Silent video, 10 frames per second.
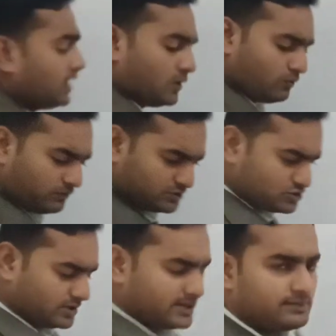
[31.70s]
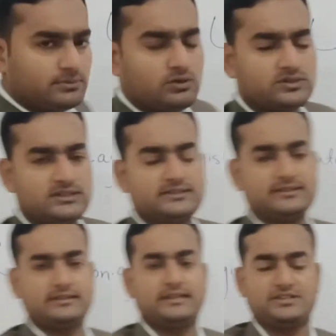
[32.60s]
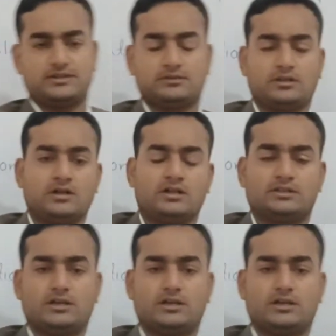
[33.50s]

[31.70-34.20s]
When we talk about the legislation,